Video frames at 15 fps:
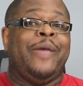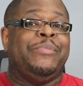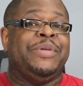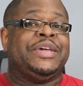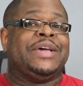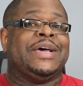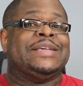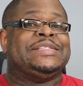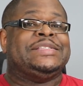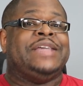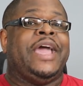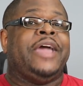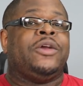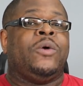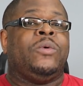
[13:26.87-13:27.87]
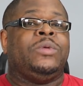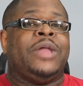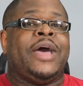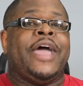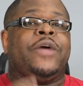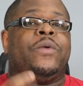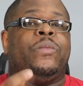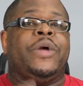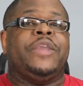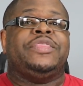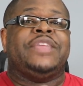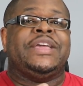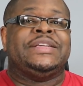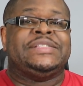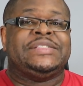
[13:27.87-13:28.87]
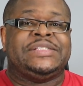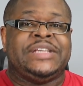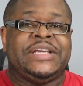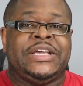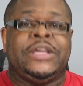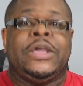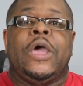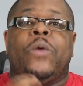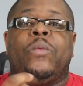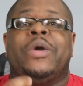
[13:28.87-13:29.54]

because they don't like what they see